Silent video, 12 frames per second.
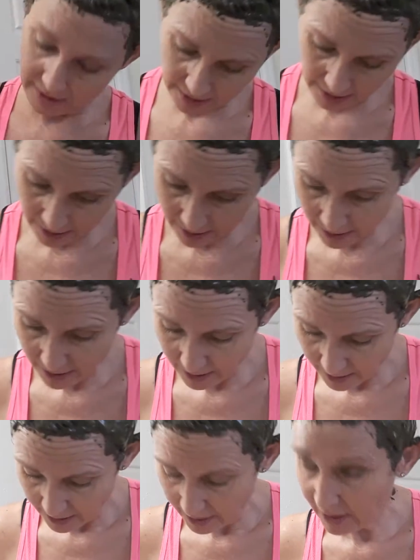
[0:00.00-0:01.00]
And
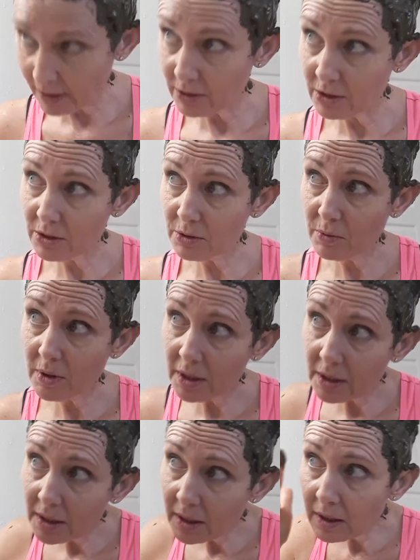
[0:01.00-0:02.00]
I just want
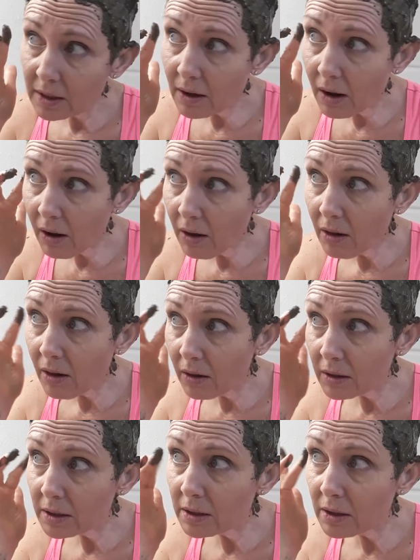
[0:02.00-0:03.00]
to get it all,
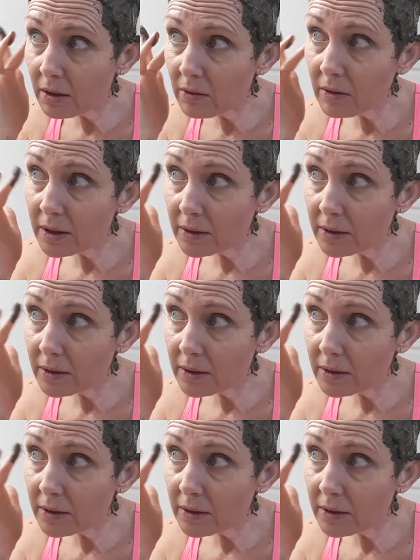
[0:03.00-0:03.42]
you know.